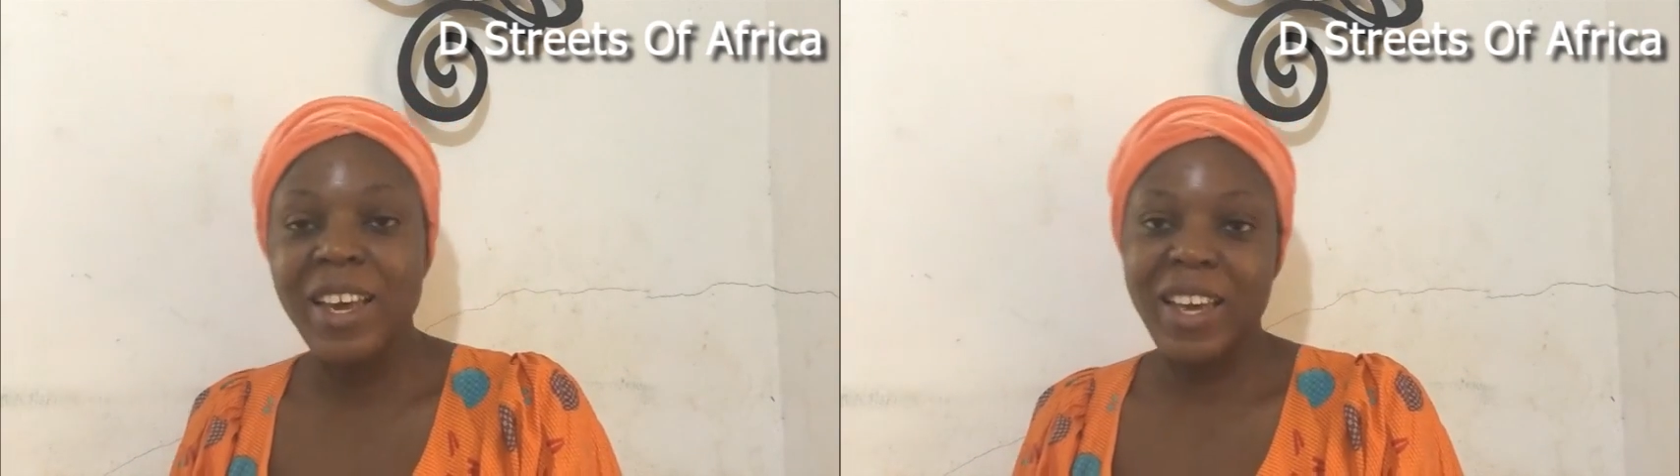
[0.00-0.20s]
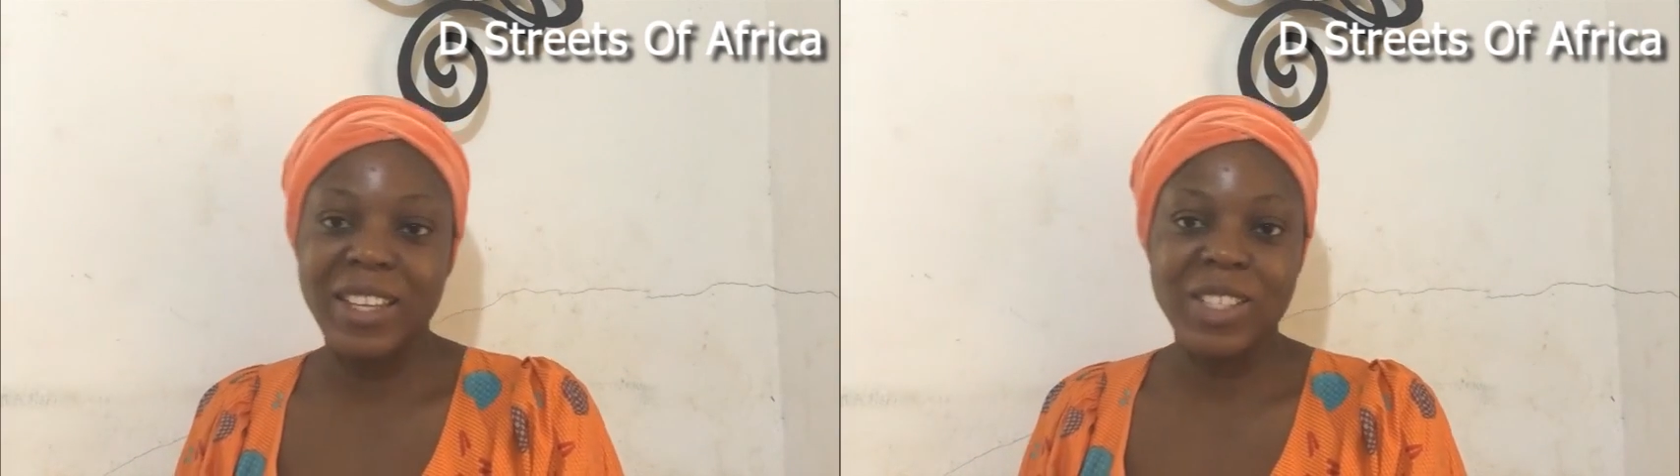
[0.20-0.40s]

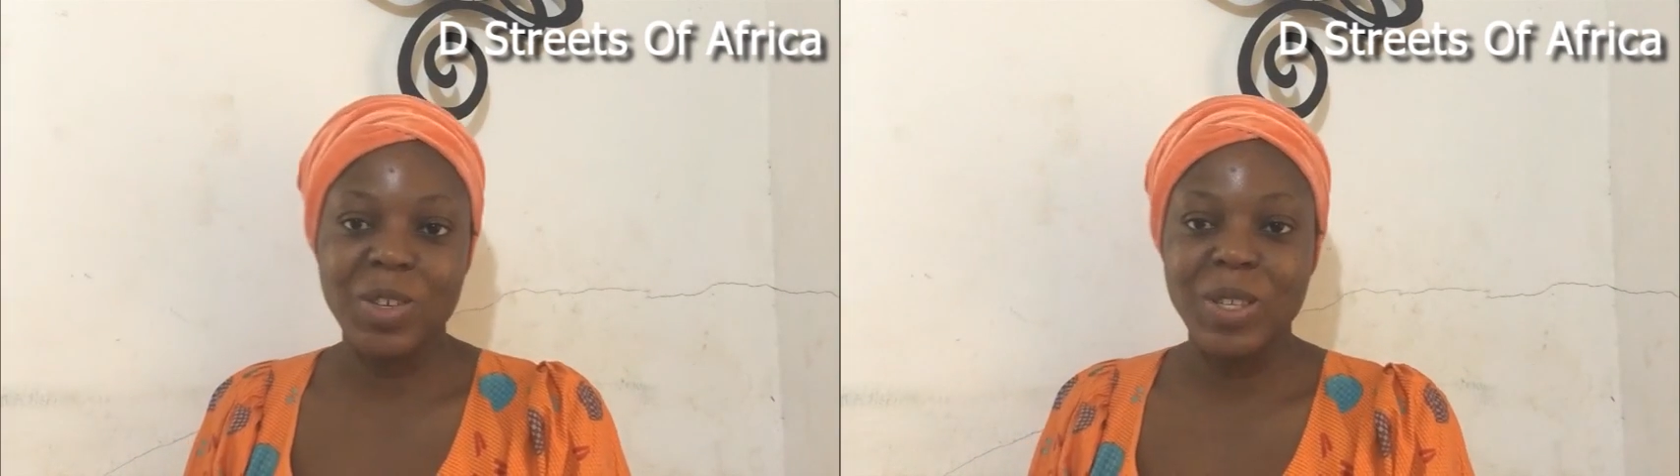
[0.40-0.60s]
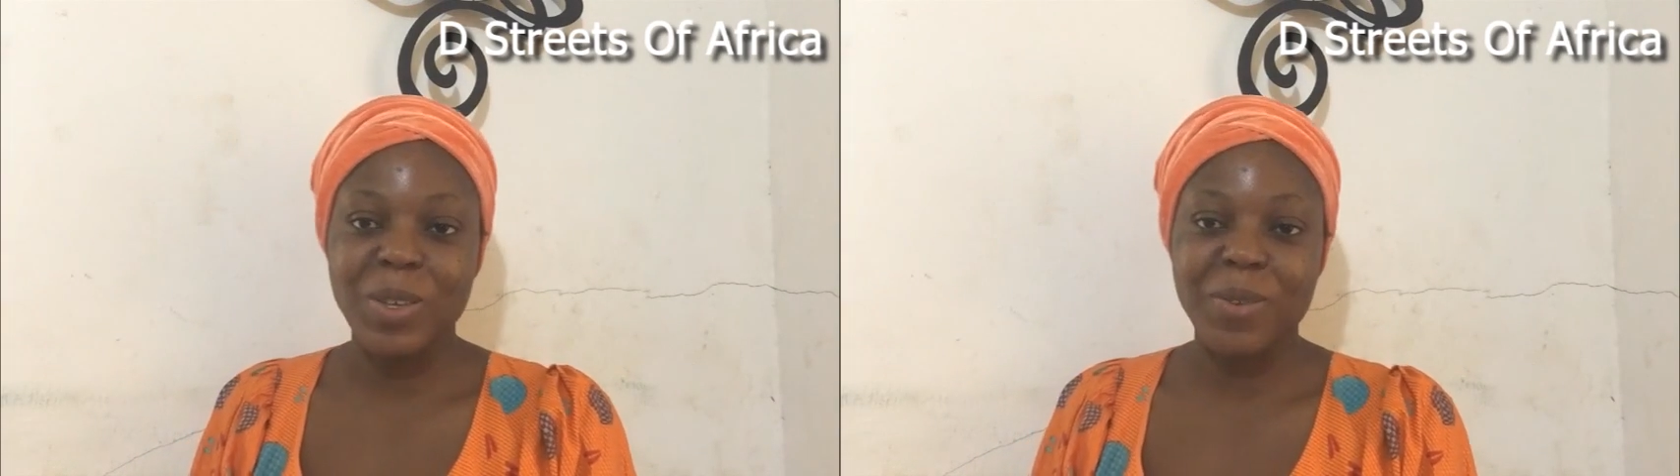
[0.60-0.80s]
in the
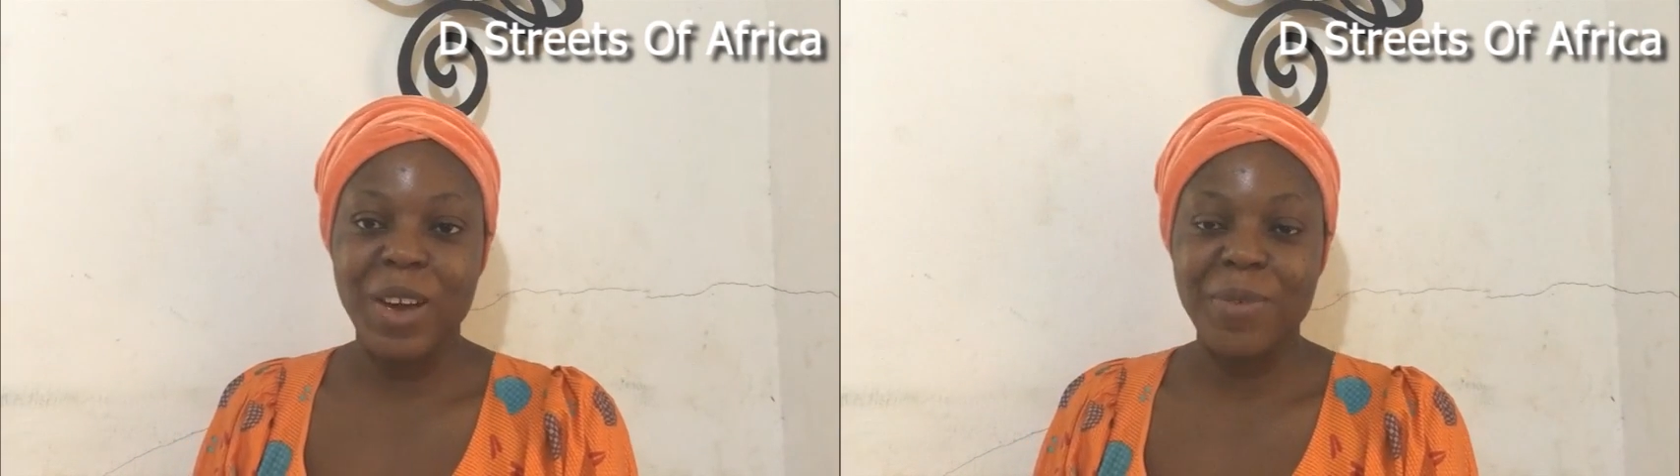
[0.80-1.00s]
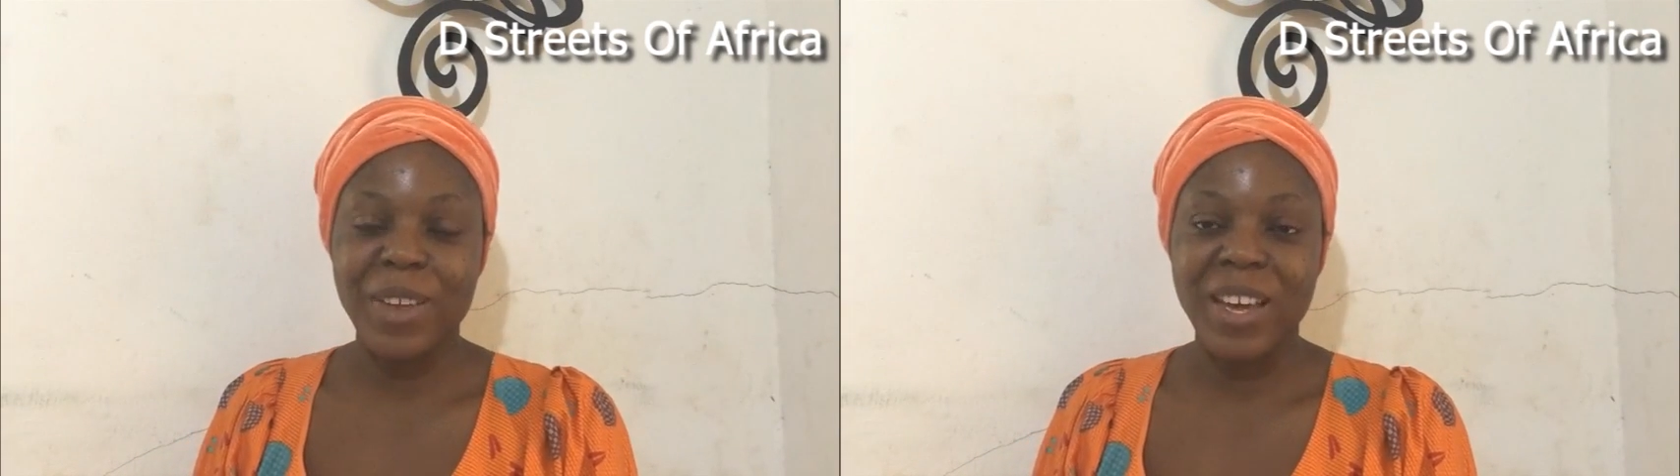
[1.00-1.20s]
streets of
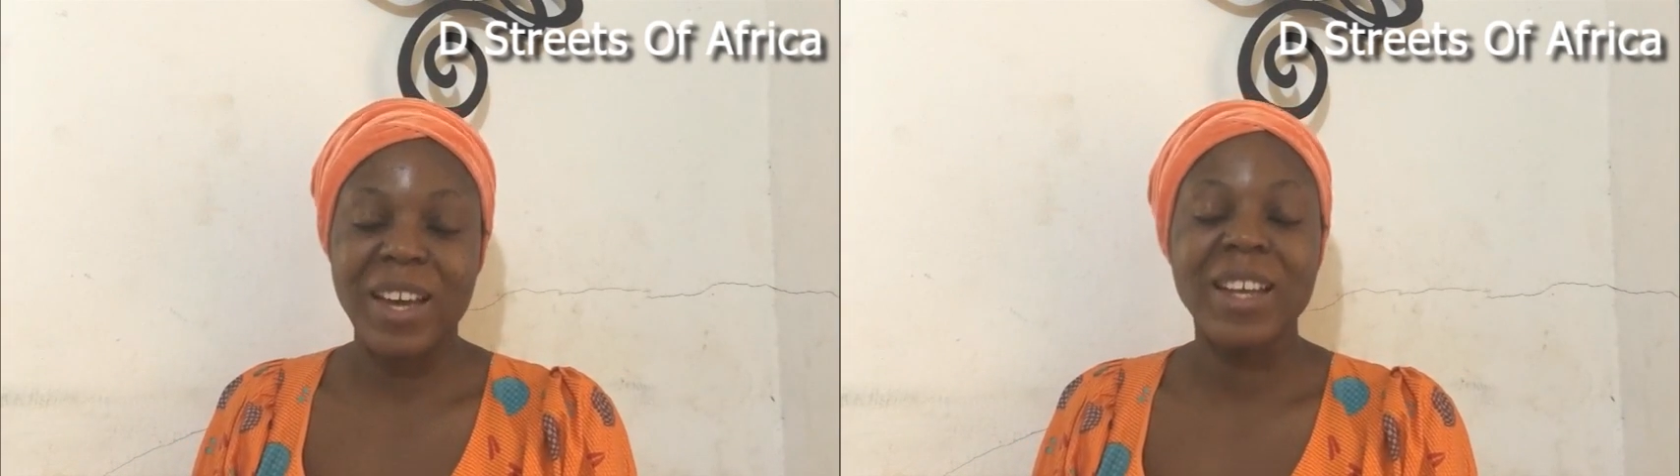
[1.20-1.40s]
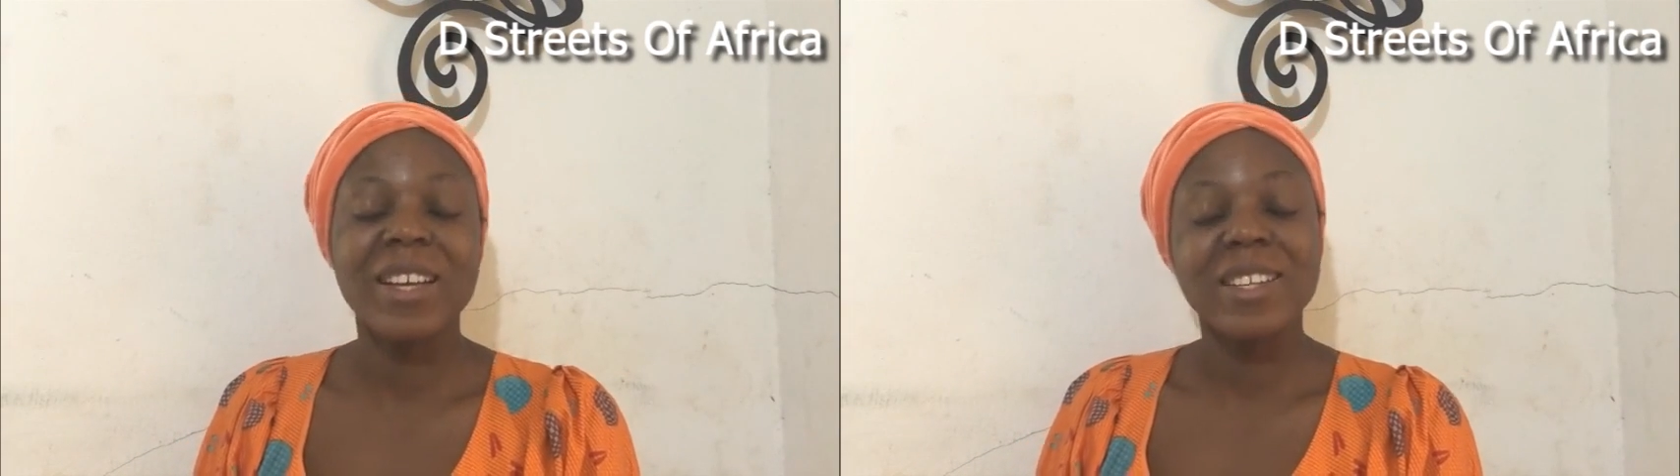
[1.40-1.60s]
Africa.